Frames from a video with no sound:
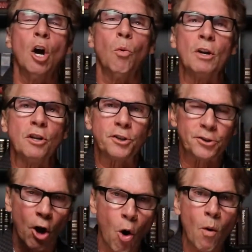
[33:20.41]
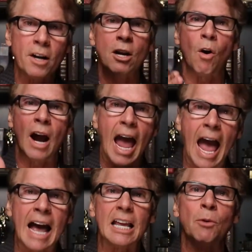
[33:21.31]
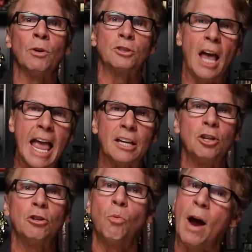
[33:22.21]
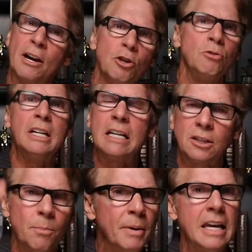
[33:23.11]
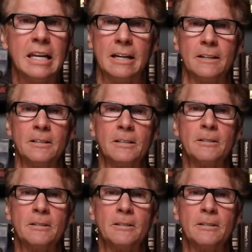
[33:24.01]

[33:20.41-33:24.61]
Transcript: When you sow where you are at, it will take you to where you need to be.